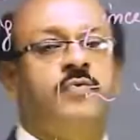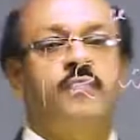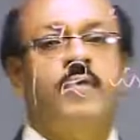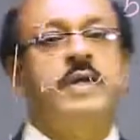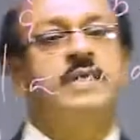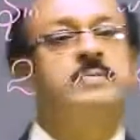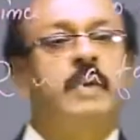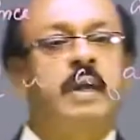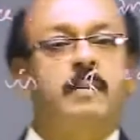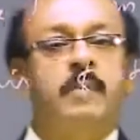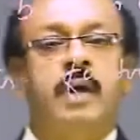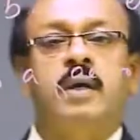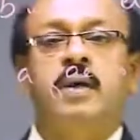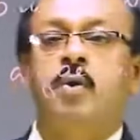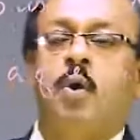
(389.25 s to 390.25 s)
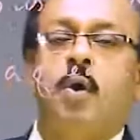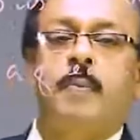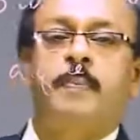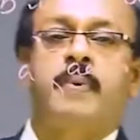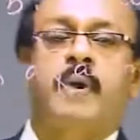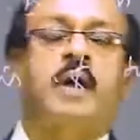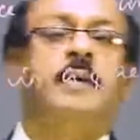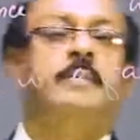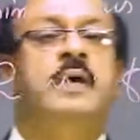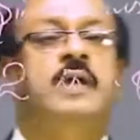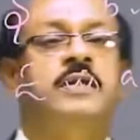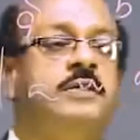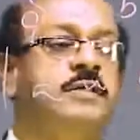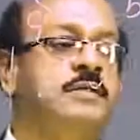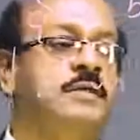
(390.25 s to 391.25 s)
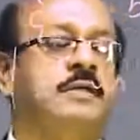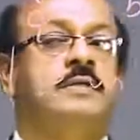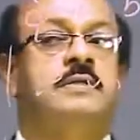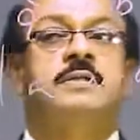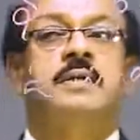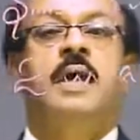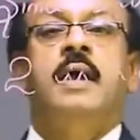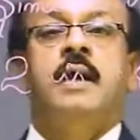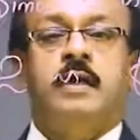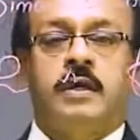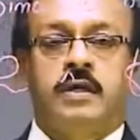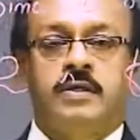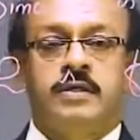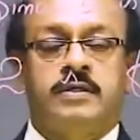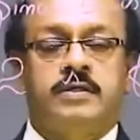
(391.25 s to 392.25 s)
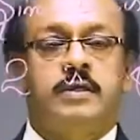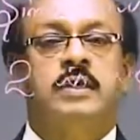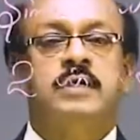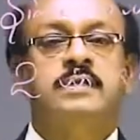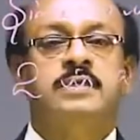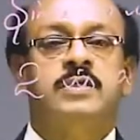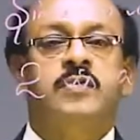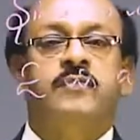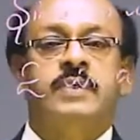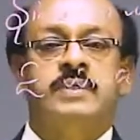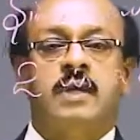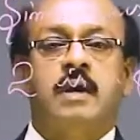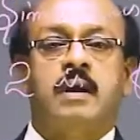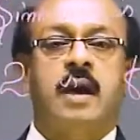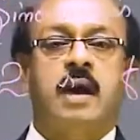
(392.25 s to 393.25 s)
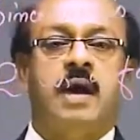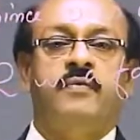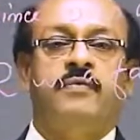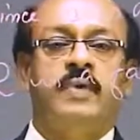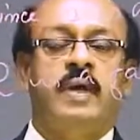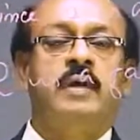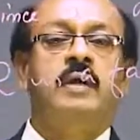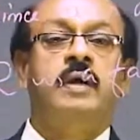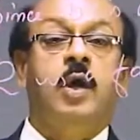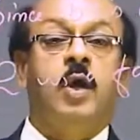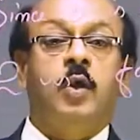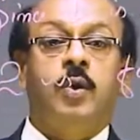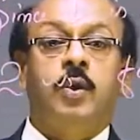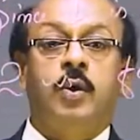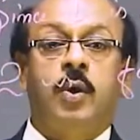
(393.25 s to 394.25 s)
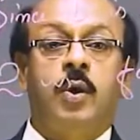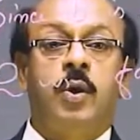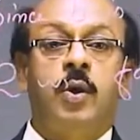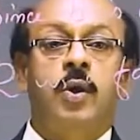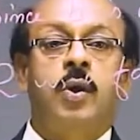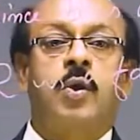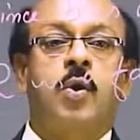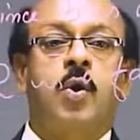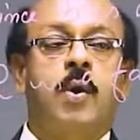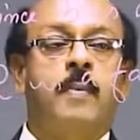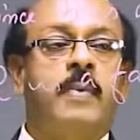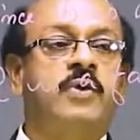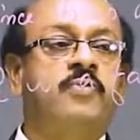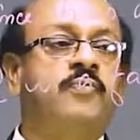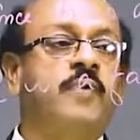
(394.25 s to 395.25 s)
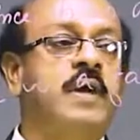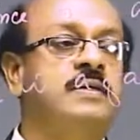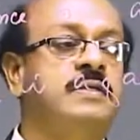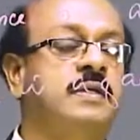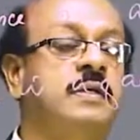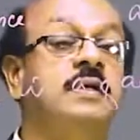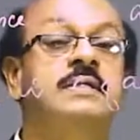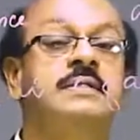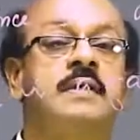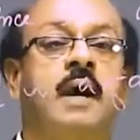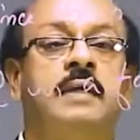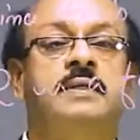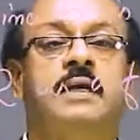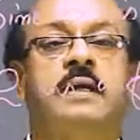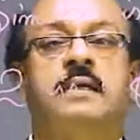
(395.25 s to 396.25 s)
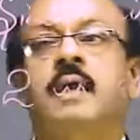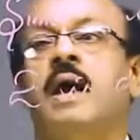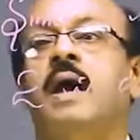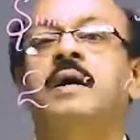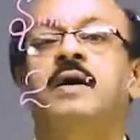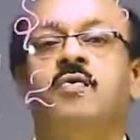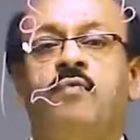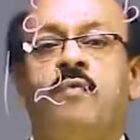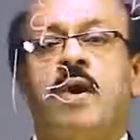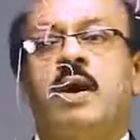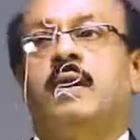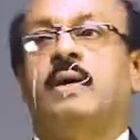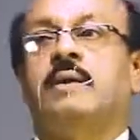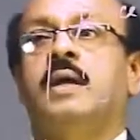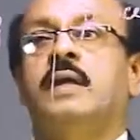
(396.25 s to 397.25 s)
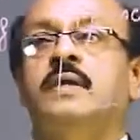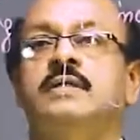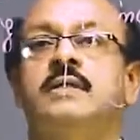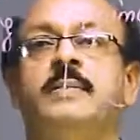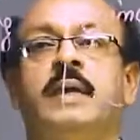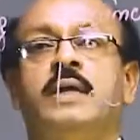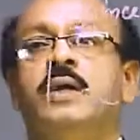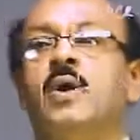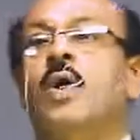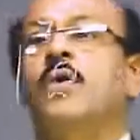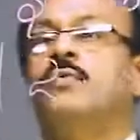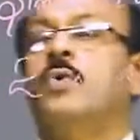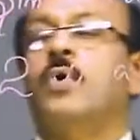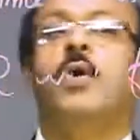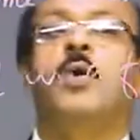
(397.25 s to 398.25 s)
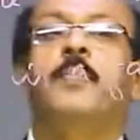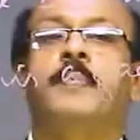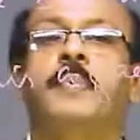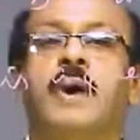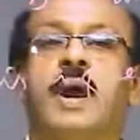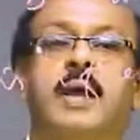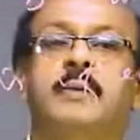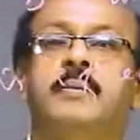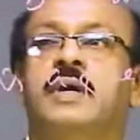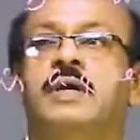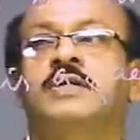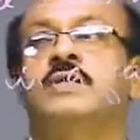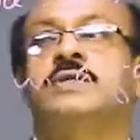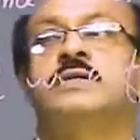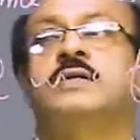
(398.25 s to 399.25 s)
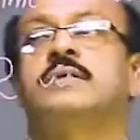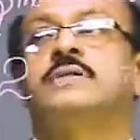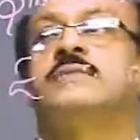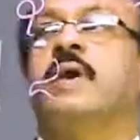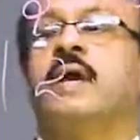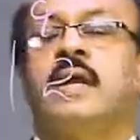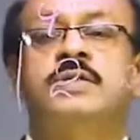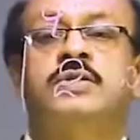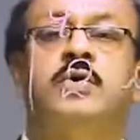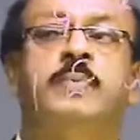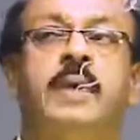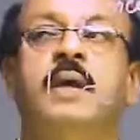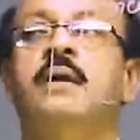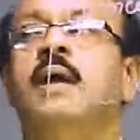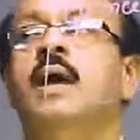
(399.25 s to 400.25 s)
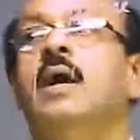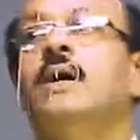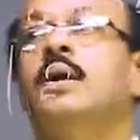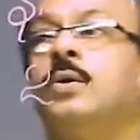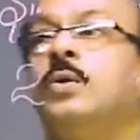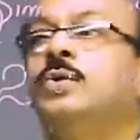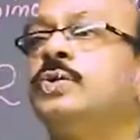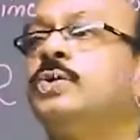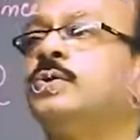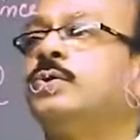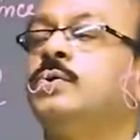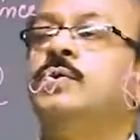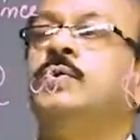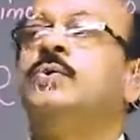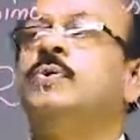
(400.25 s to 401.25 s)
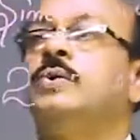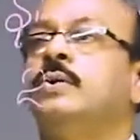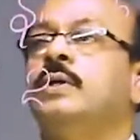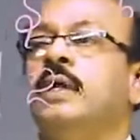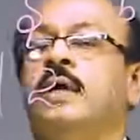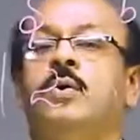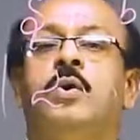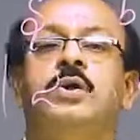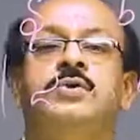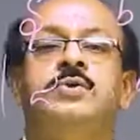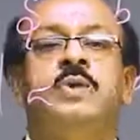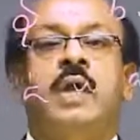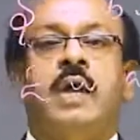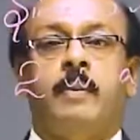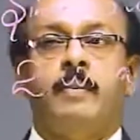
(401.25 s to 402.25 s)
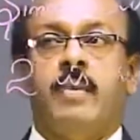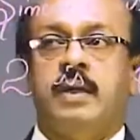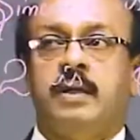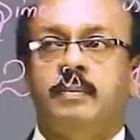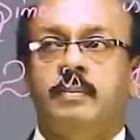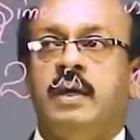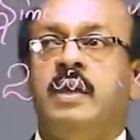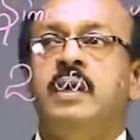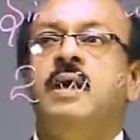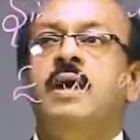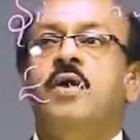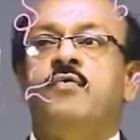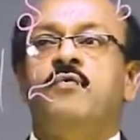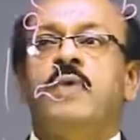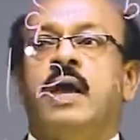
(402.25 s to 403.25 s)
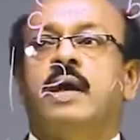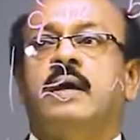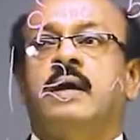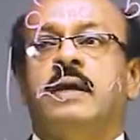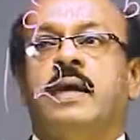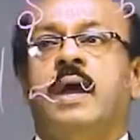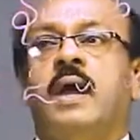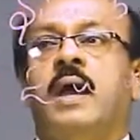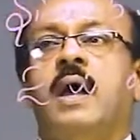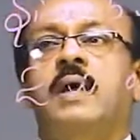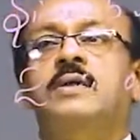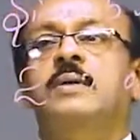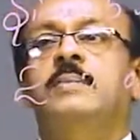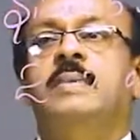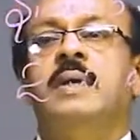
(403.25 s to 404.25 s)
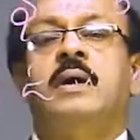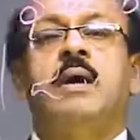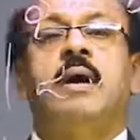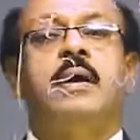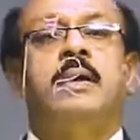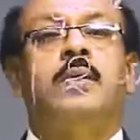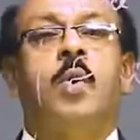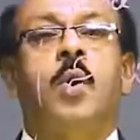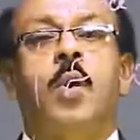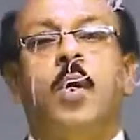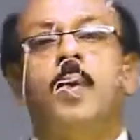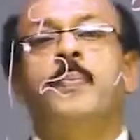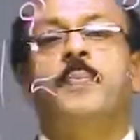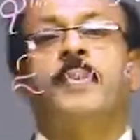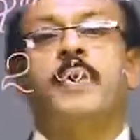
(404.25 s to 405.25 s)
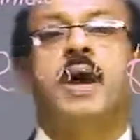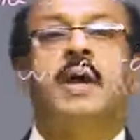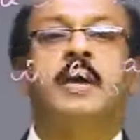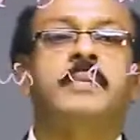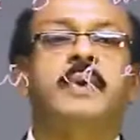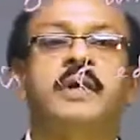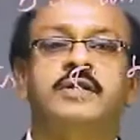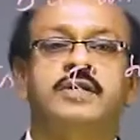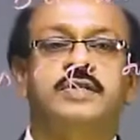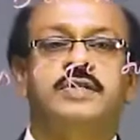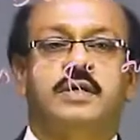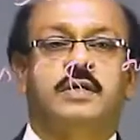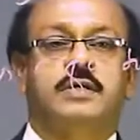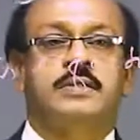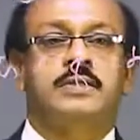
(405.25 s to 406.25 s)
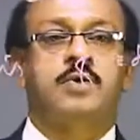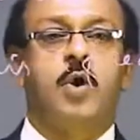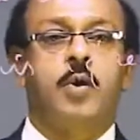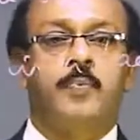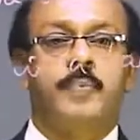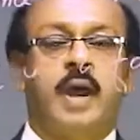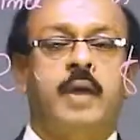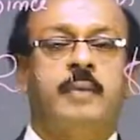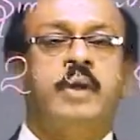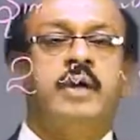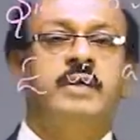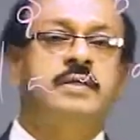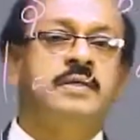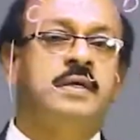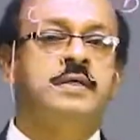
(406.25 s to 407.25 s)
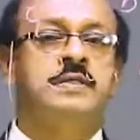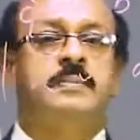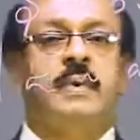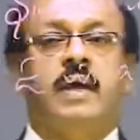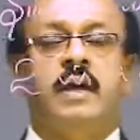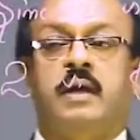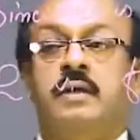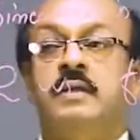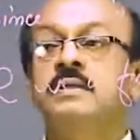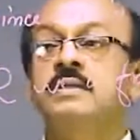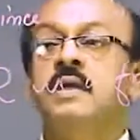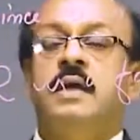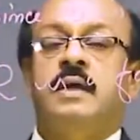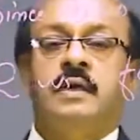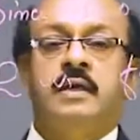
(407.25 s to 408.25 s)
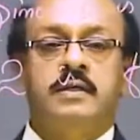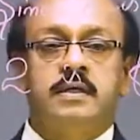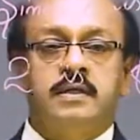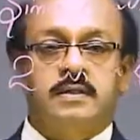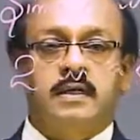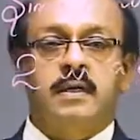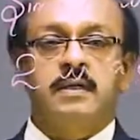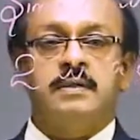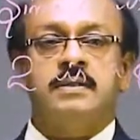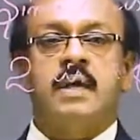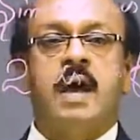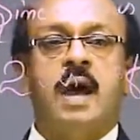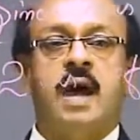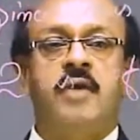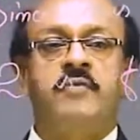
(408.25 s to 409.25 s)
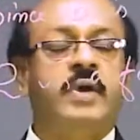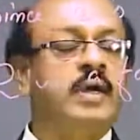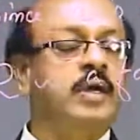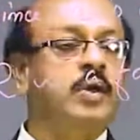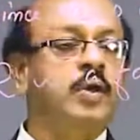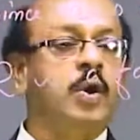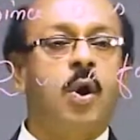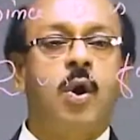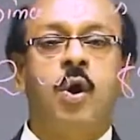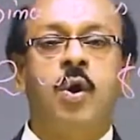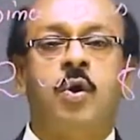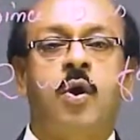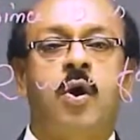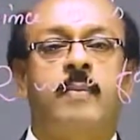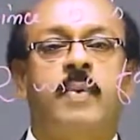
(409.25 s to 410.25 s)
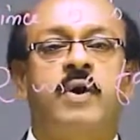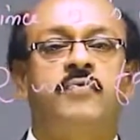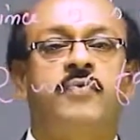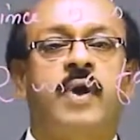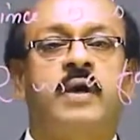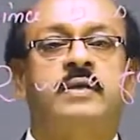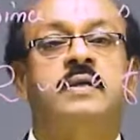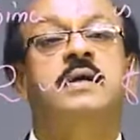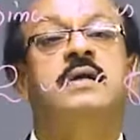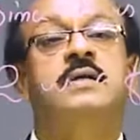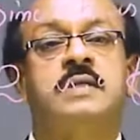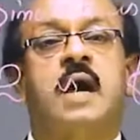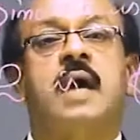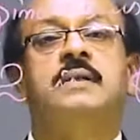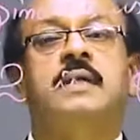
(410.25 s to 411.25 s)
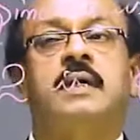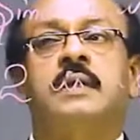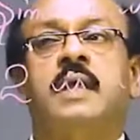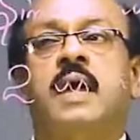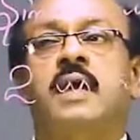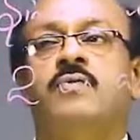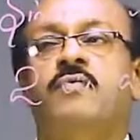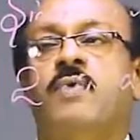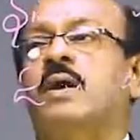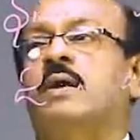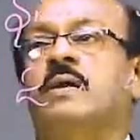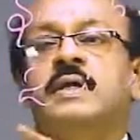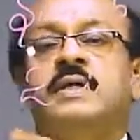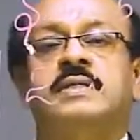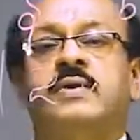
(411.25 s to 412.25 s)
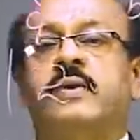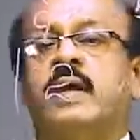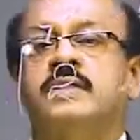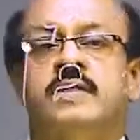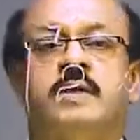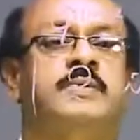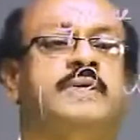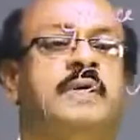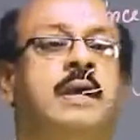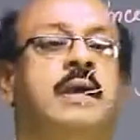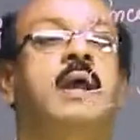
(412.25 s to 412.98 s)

What is meant by co-prime integers? Integers which are having no common factors other than 1. That is the meaning of co-prime integers. We are assuming root 2 equal to a by b, where a and b are co-prime integers. Co-prime integers means integers having no common factors other than 1. That is our assumption.